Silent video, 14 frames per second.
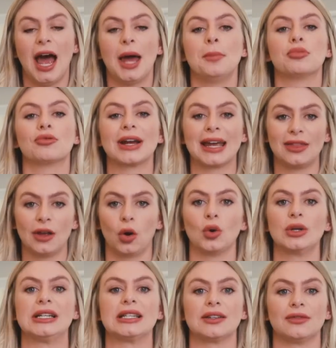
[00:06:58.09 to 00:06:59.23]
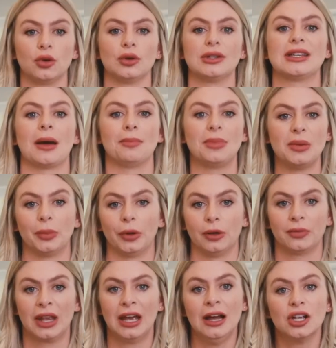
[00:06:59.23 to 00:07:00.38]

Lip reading: and bring in the audience of those 10 people.